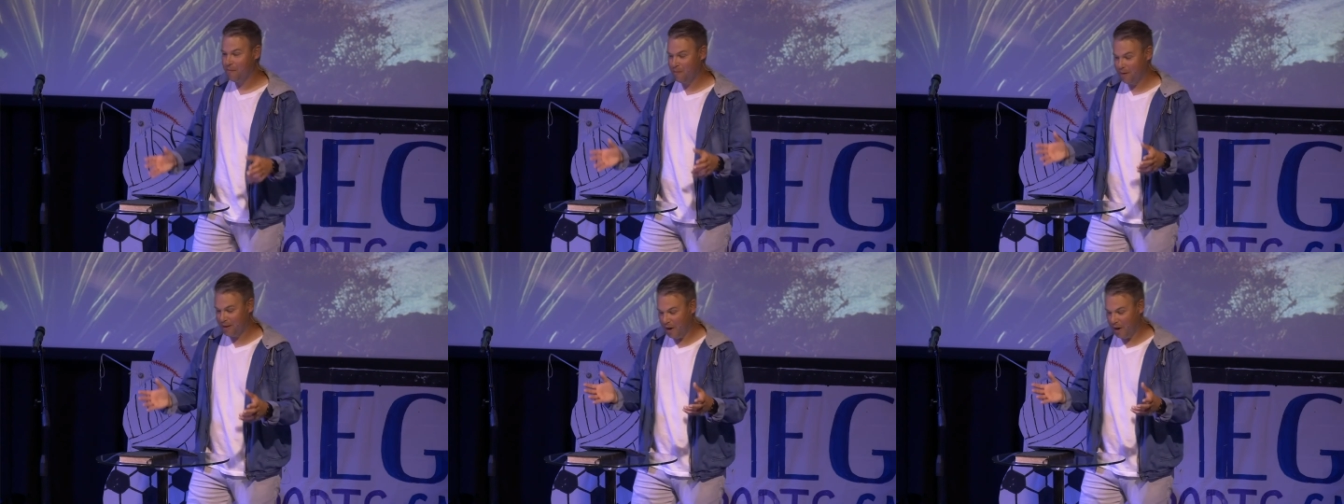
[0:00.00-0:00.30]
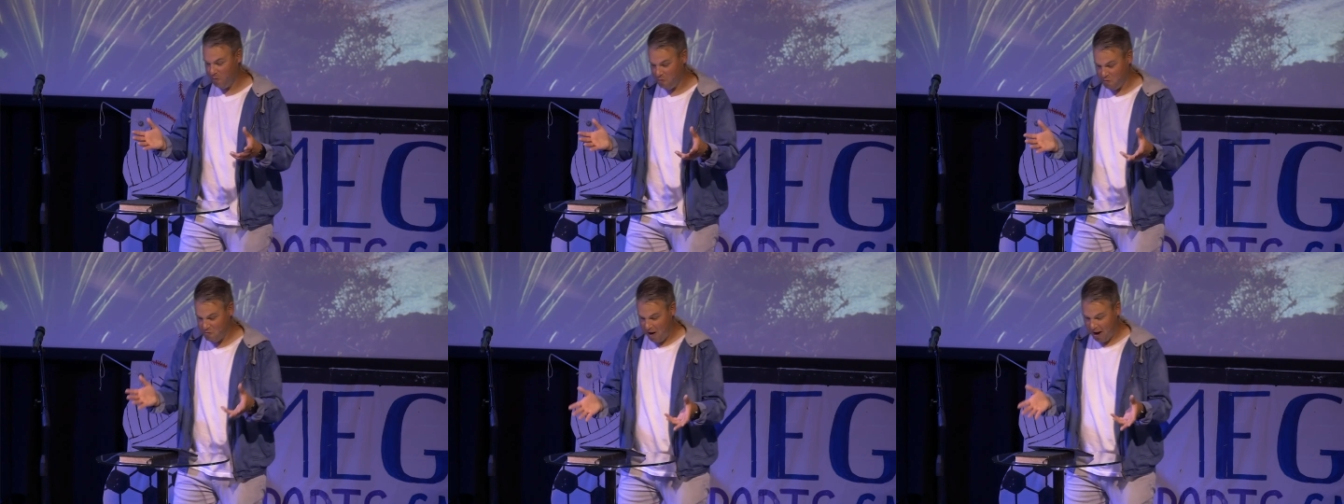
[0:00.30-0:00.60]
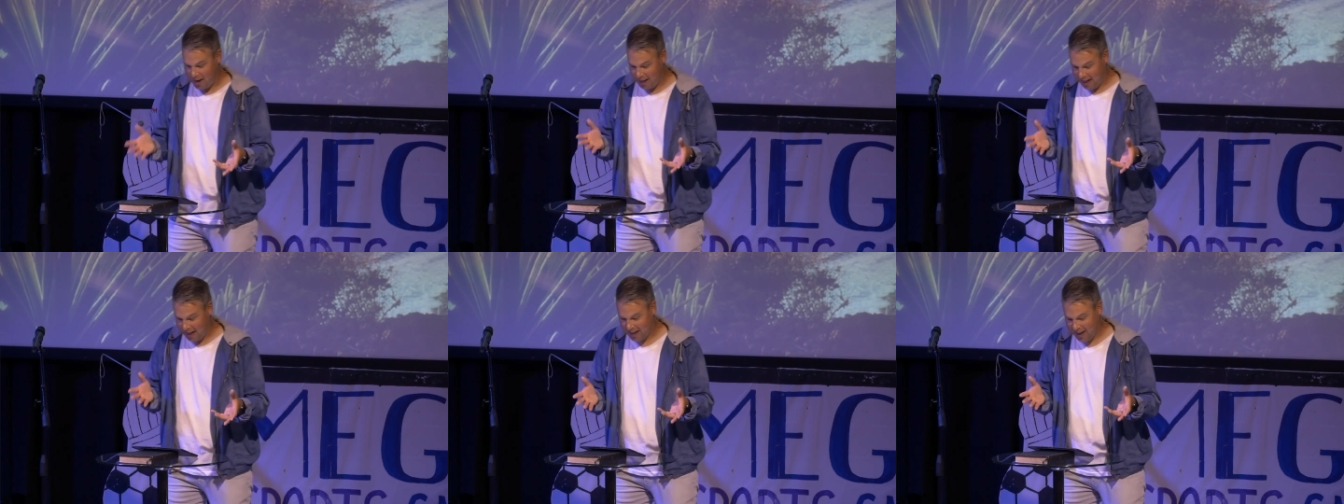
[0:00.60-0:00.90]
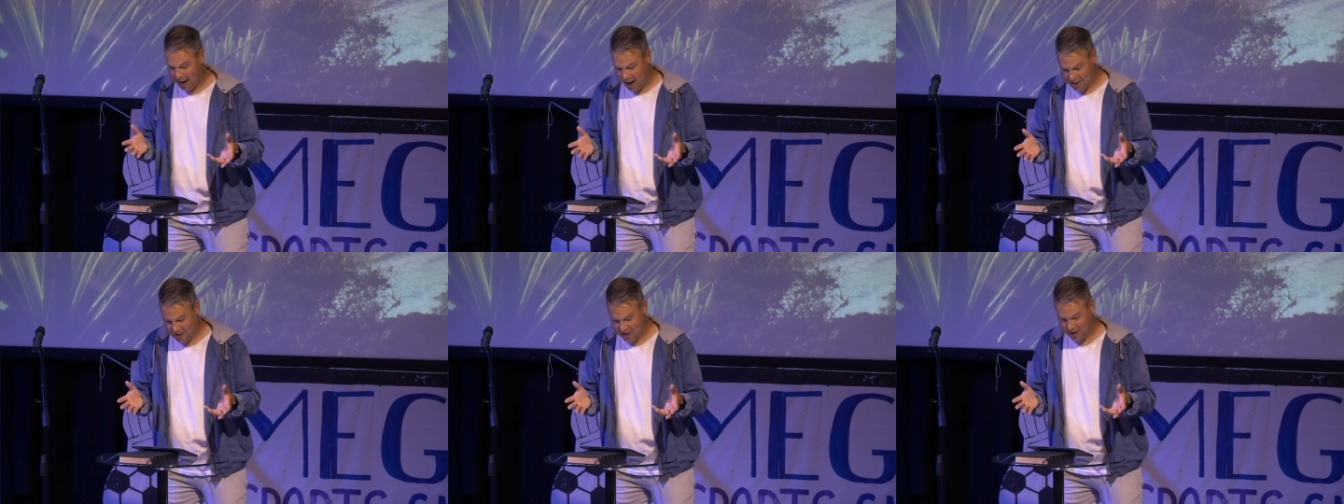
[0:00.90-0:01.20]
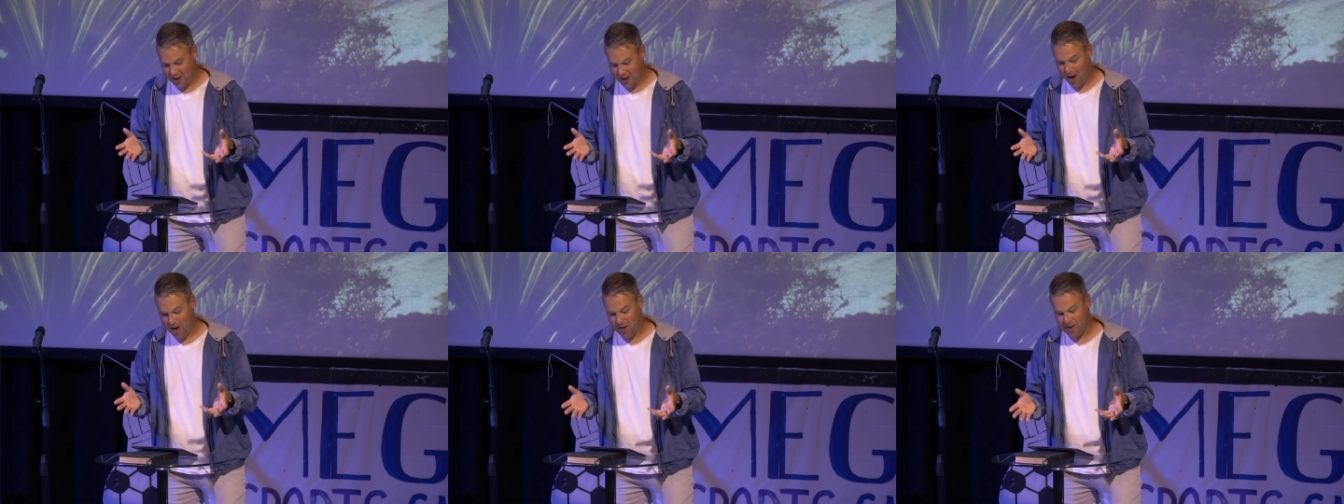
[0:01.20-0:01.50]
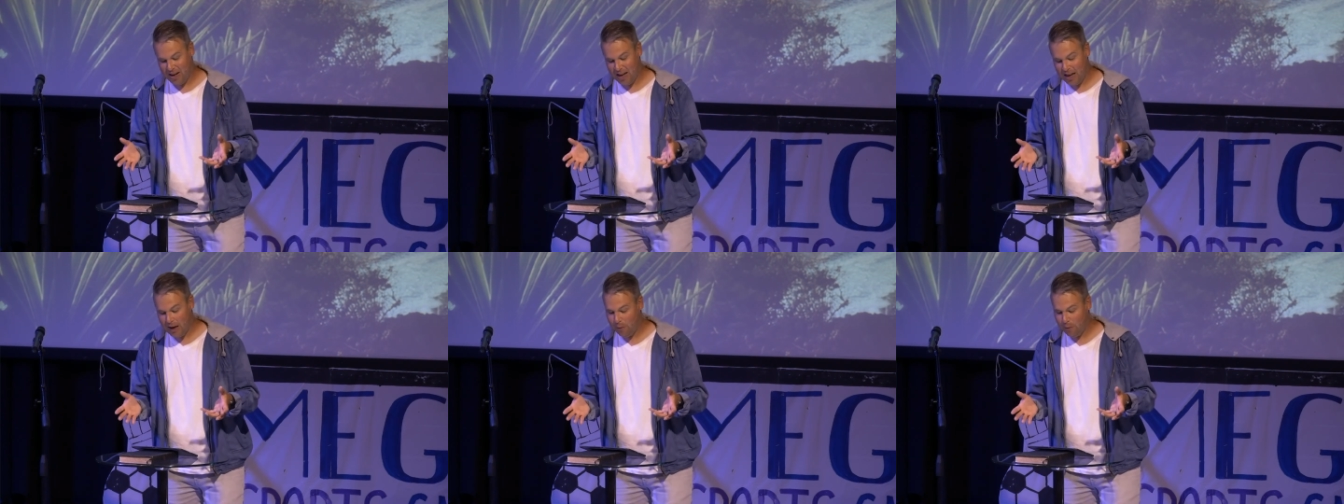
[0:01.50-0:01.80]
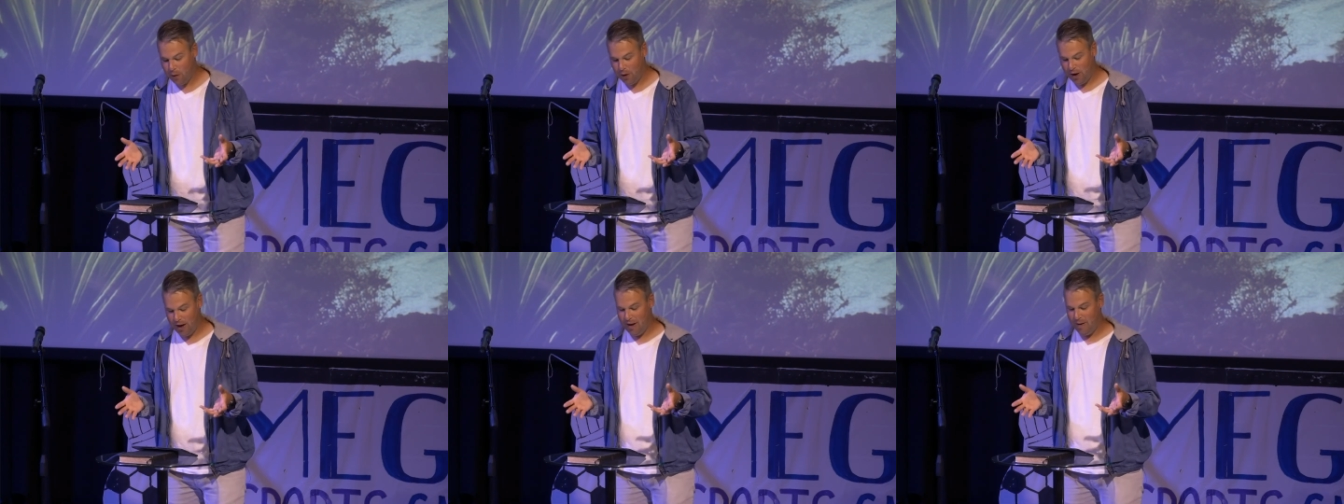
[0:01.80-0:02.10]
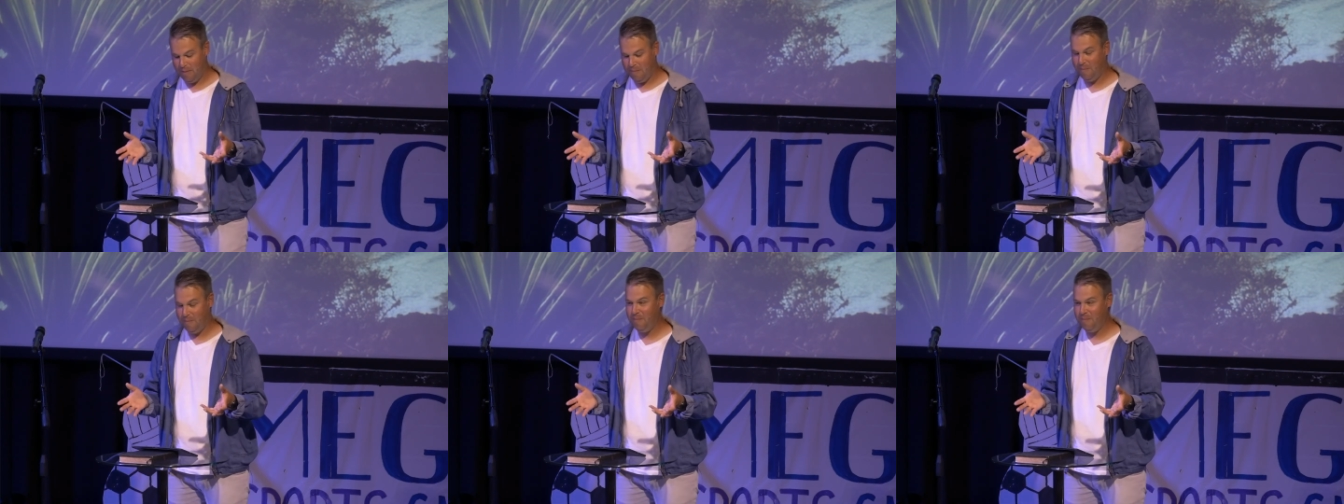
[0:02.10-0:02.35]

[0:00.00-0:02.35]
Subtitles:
without recognizing our need for him,